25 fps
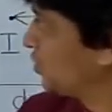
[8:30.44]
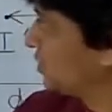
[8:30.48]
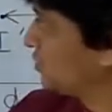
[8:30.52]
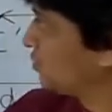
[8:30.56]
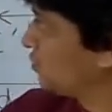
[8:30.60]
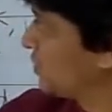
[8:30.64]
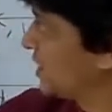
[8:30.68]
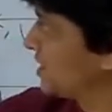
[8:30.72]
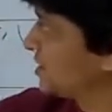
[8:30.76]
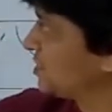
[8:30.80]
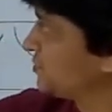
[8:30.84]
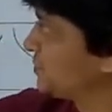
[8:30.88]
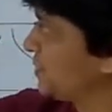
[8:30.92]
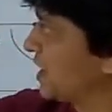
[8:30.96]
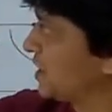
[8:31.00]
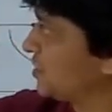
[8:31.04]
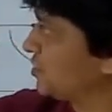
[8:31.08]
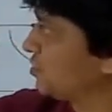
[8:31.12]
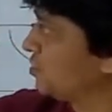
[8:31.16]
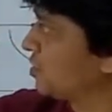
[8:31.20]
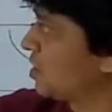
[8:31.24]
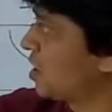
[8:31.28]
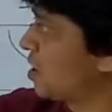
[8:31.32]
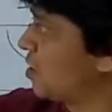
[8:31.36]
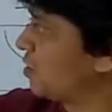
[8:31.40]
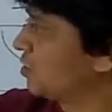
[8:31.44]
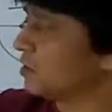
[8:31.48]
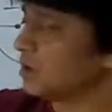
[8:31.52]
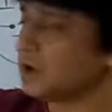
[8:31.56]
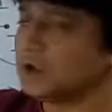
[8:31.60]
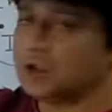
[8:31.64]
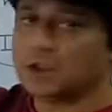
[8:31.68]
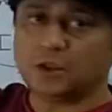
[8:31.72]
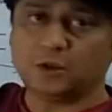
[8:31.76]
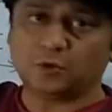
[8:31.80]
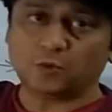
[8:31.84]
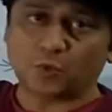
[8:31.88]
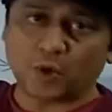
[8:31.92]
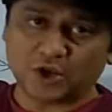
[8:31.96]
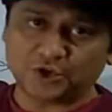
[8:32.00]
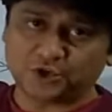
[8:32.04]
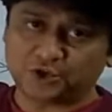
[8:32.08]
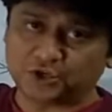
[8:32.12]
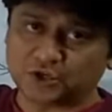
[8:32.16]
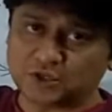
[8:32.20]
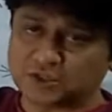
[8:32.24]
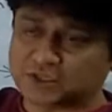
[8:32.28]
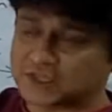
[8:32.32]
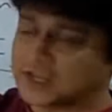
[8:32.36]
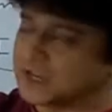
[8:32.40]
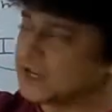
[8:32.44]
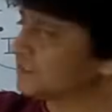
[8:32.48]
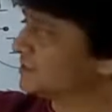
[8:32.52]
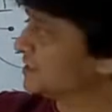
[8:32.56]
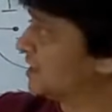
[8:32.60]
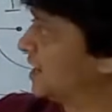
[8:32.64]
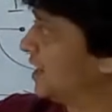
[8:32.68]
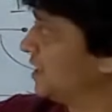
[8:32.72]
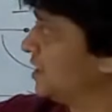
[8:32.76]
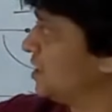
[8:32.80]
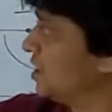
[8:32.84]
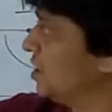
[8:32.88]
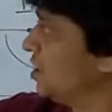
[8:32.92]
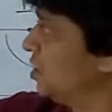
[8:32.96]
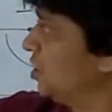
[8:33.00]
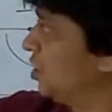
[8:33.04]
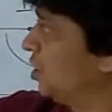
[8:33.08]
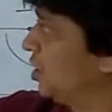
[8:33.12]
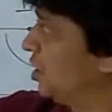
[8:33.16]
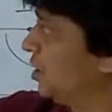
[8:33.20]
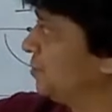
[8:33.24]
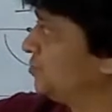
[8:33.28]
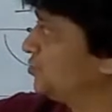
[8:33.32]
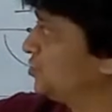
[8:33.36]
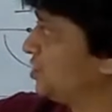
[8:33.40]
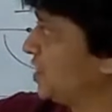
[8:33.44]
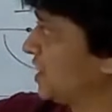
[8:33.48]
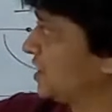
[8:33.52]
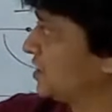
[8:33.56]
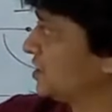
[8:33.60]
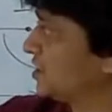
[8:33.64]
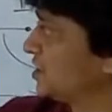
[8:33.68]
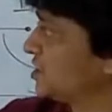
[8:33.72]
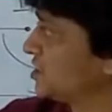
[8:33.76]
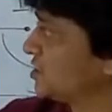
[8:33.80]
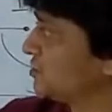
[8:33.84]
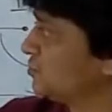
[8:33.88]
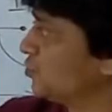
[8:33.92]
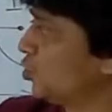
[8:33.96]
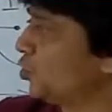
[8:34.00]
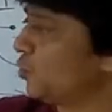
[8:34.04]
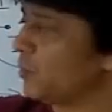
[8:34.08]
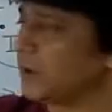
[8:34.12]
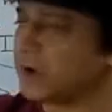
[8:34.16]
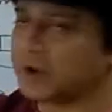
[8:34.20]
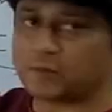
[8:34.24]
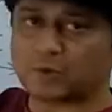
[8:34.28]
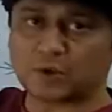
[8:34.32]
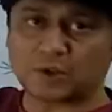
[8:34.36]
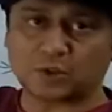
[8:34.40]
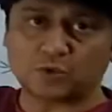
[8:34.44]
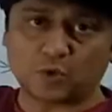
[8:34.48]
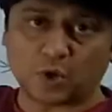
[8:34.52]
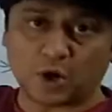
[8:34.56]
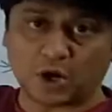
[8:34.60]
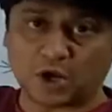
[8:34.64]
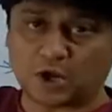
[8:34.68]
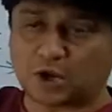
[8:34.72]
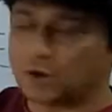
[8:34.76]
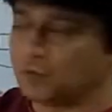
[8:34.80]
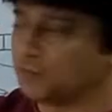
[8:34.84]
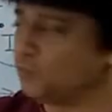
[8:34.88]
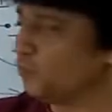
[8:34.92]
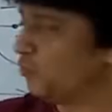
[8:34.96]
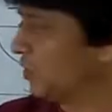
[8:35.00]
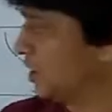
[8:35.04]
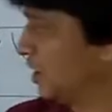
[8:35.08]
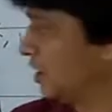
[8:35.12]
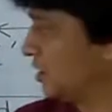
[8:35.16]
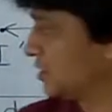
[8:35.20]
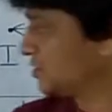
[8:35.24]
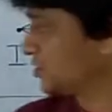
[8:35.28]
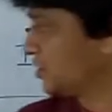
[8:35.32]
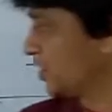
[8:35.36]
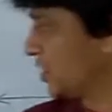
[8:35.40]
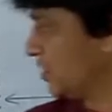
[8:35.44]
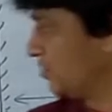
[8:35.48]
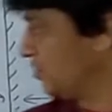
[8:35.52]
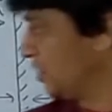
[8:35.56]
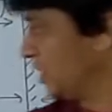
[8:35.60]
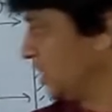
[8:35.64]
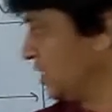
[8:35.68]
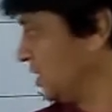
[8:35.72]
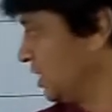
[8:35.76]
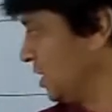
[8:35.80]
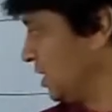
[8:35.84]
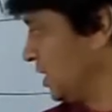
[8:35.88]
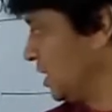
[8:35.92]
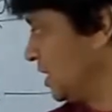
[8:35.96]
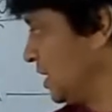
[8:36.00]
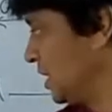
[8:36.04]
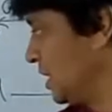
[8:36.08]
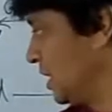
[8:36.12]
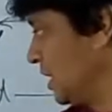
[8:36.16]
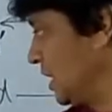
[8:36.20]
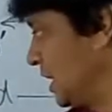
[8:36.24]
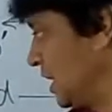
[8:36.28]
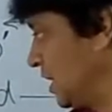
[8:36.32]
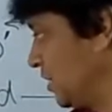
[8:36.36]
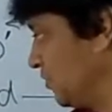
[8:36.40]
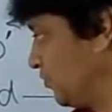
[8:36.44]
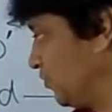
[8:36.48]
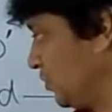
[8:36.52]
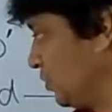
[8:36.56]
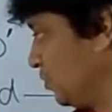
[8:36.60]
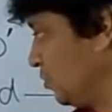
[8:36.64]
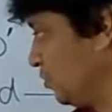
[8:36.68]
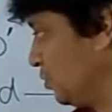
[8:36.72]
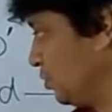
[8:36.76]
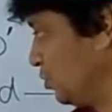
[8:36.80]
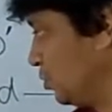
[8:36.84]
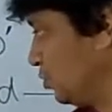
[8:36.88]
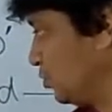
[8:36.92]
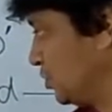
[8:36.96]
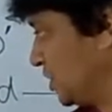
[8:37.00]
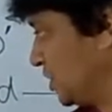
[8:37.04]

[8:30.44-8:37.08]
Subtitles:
with respect to ground, question says that object is moving with what? Velocity V. If you do